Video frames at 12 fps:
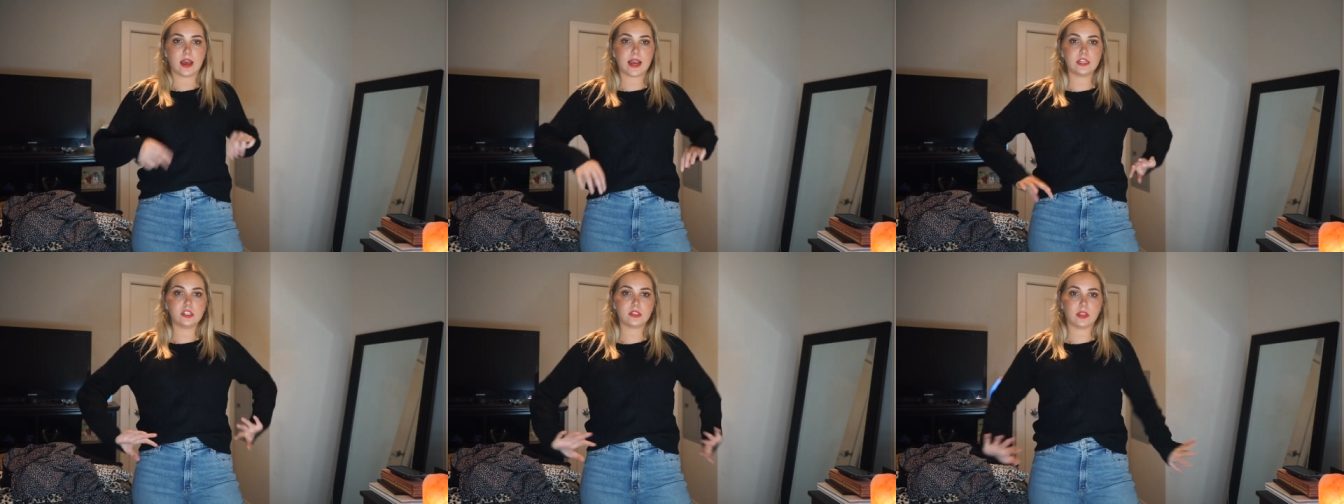
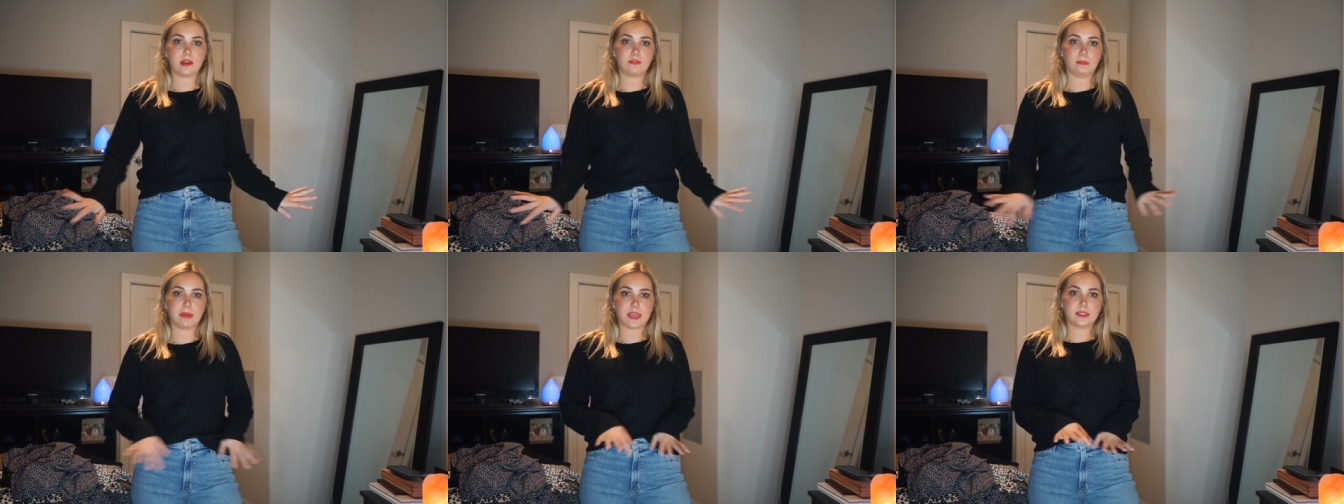I just love
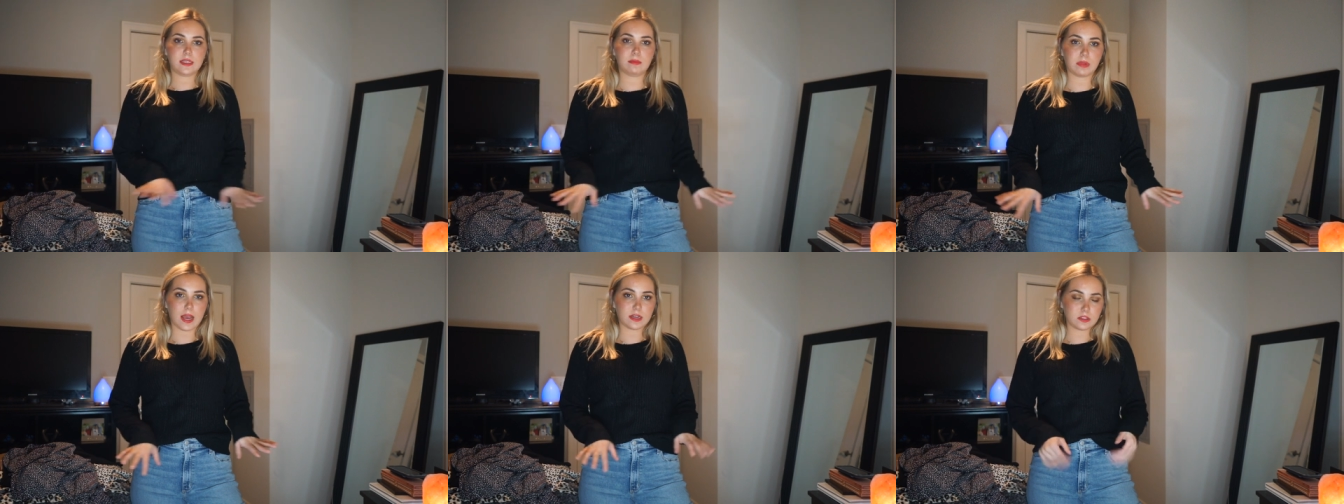a
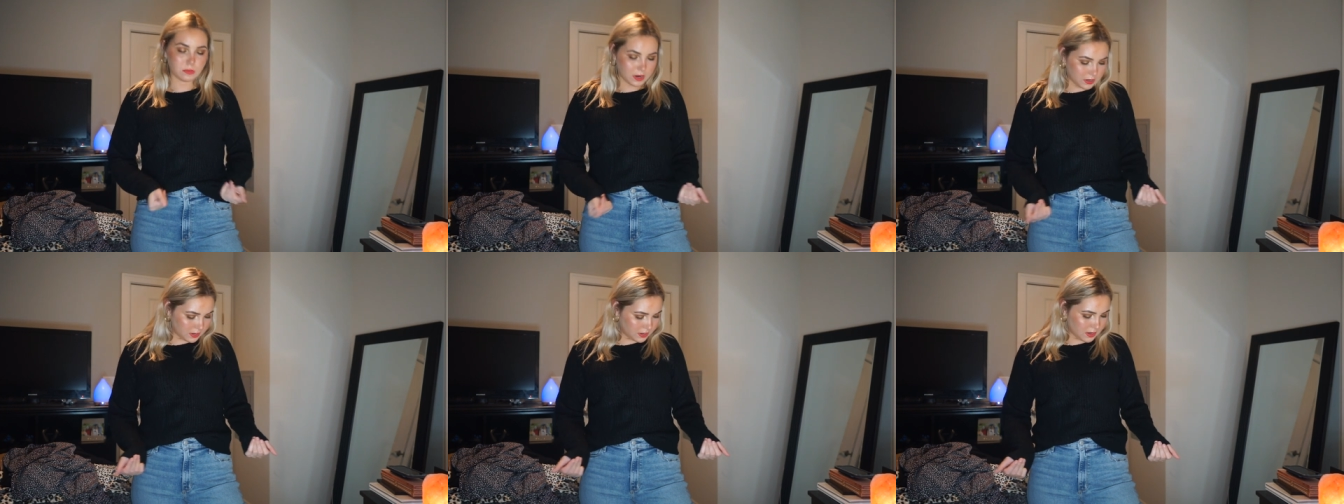basic black
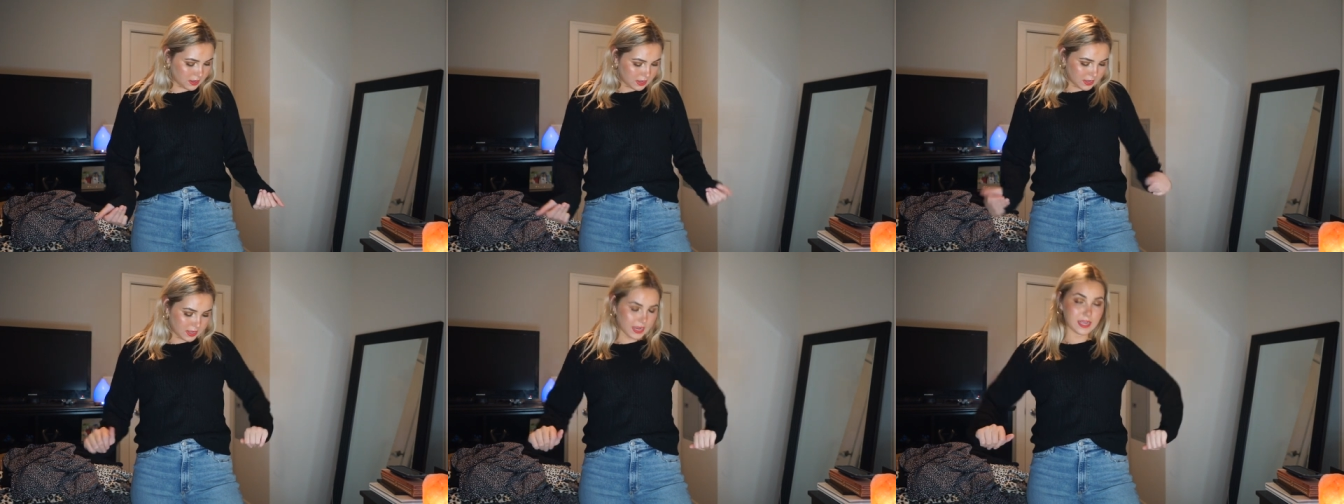sweater
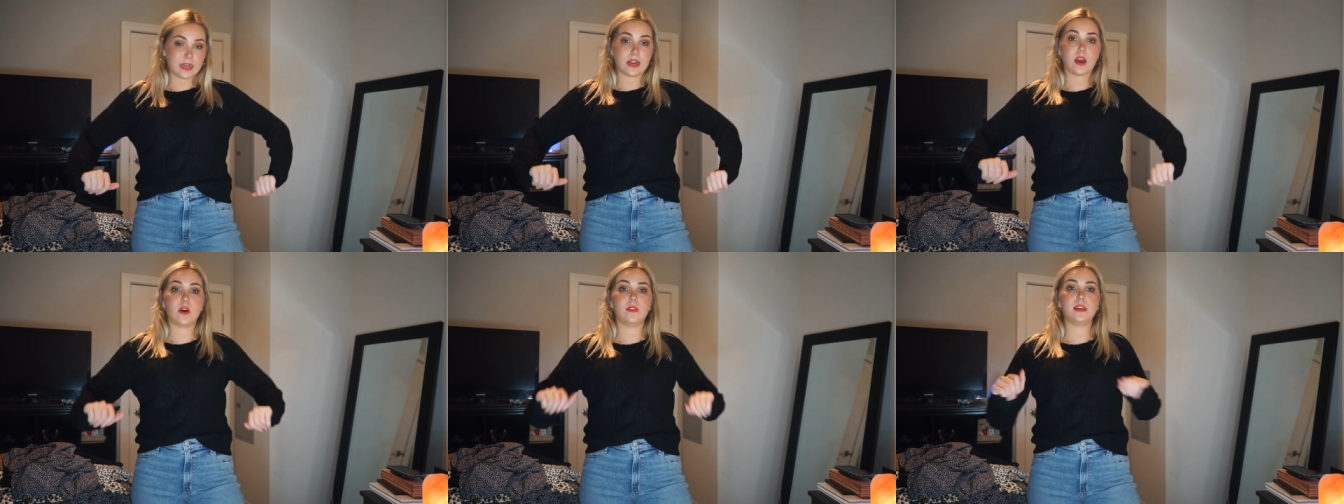
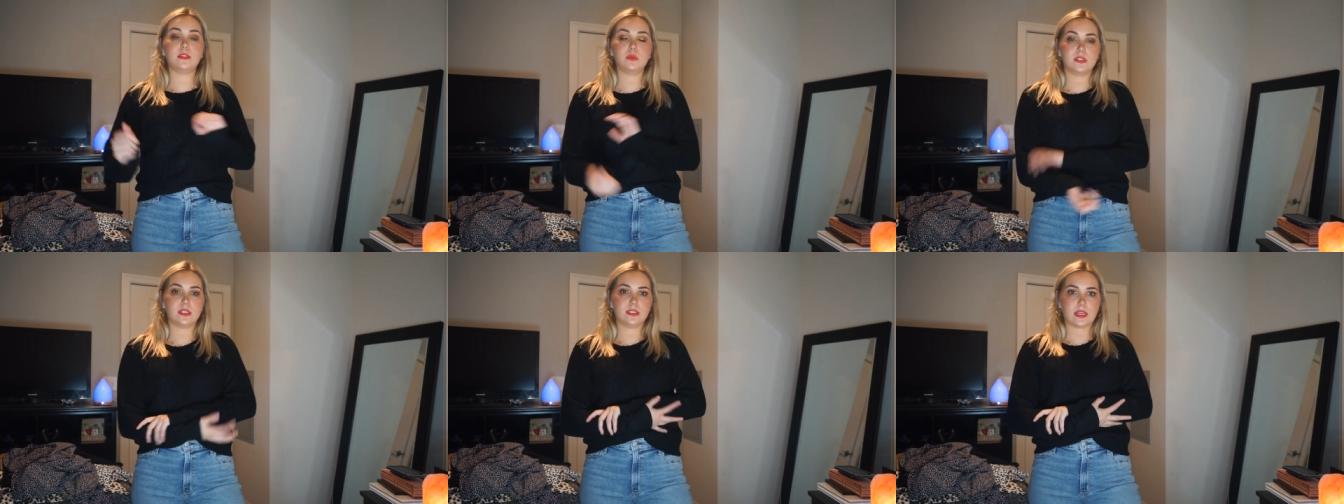and this
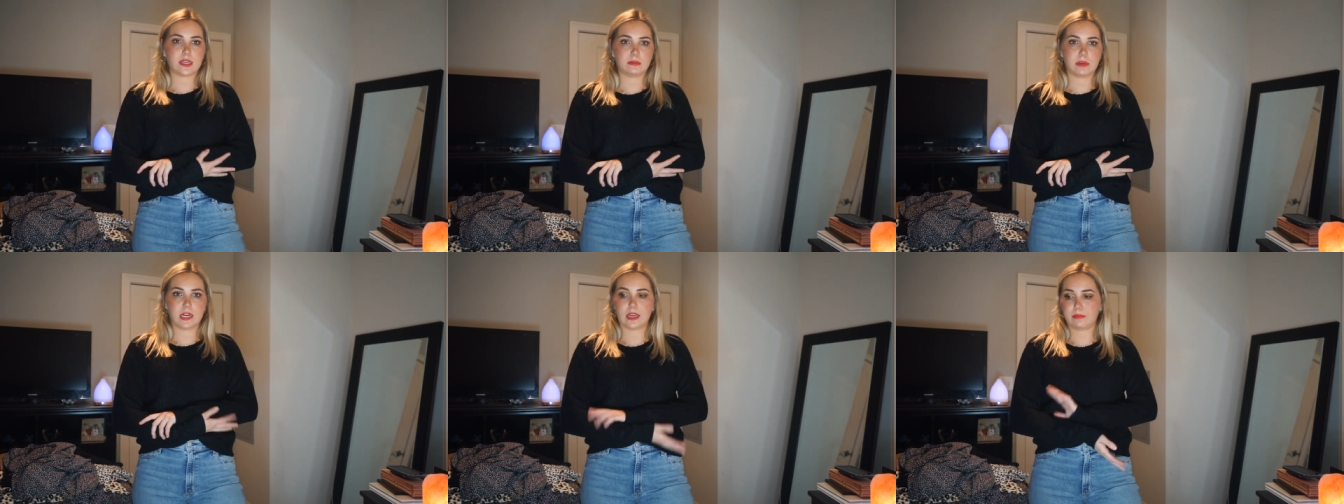was in
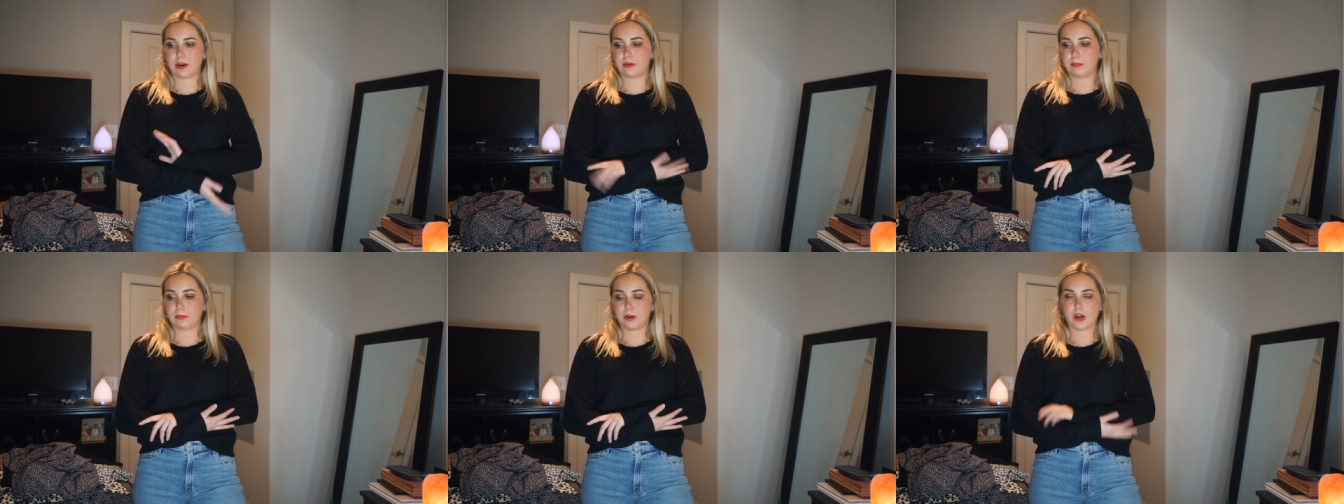size medium, I
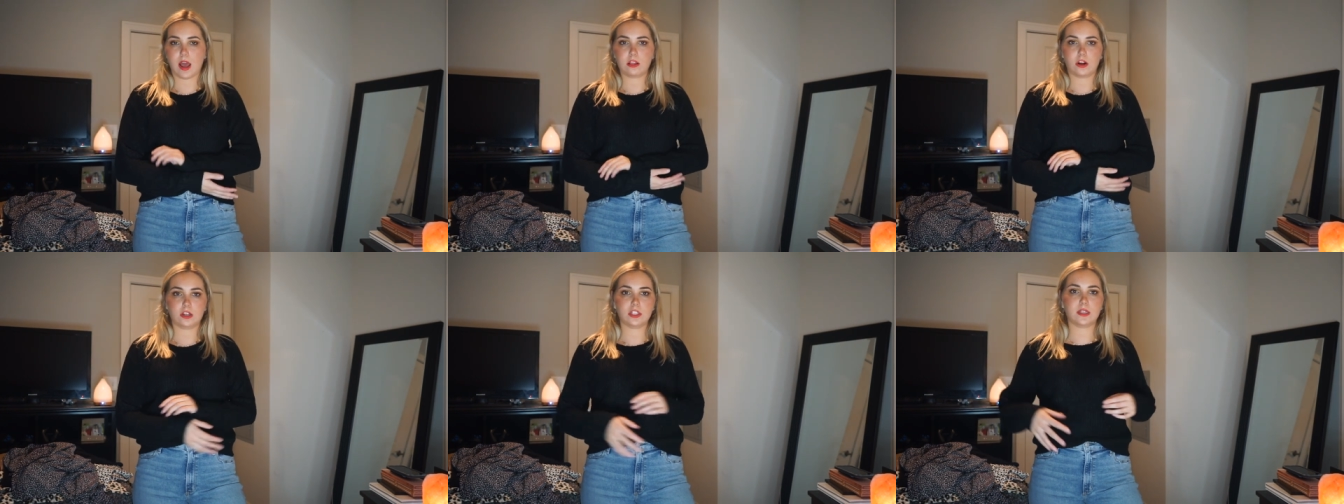remember,
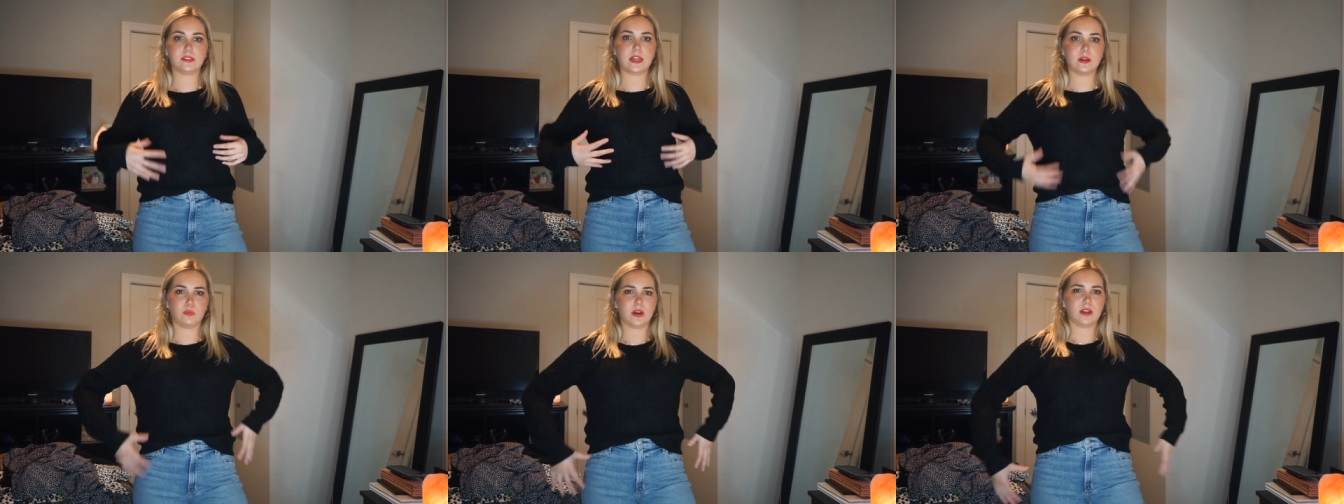not large, because I
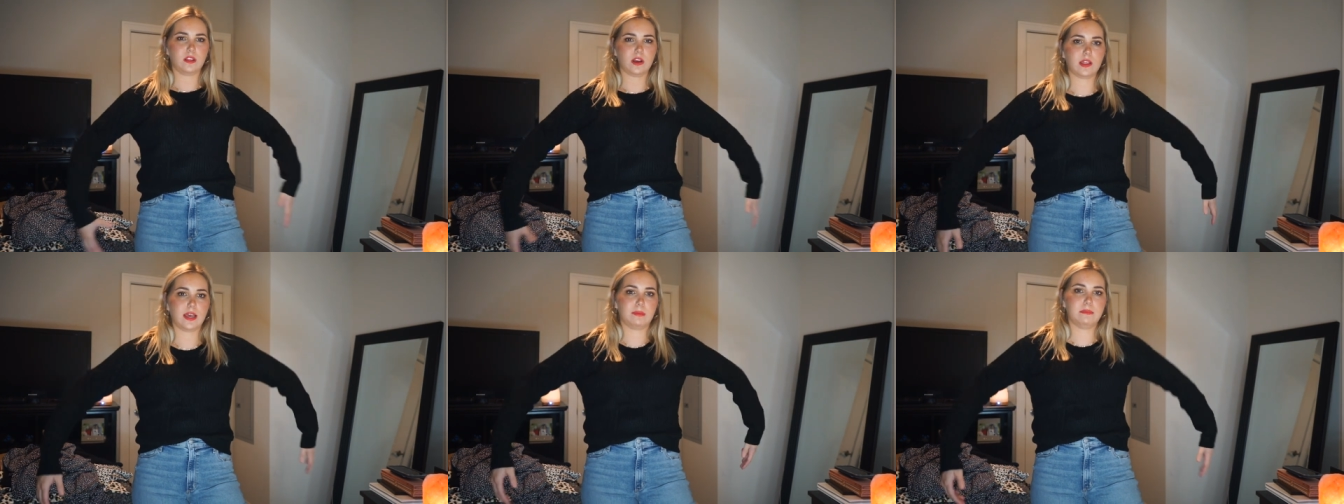didn't want to
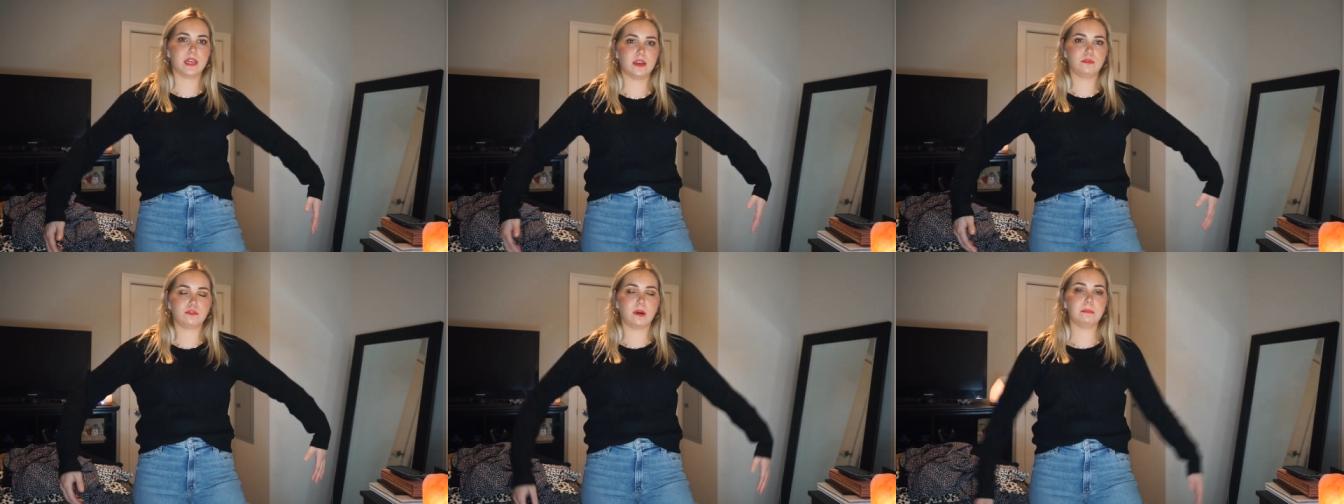look like big
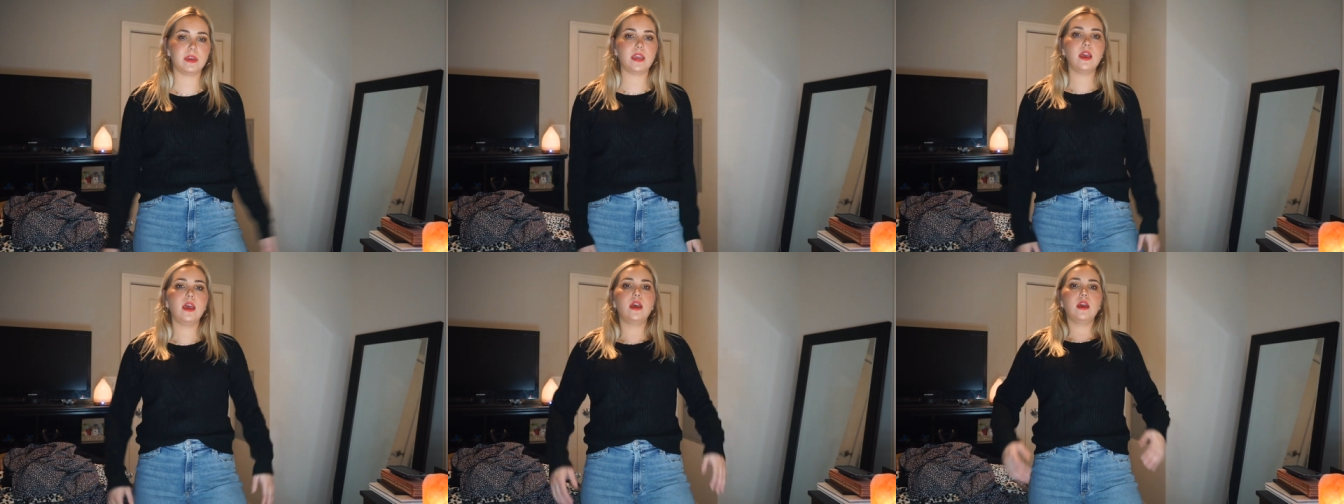and frumpy.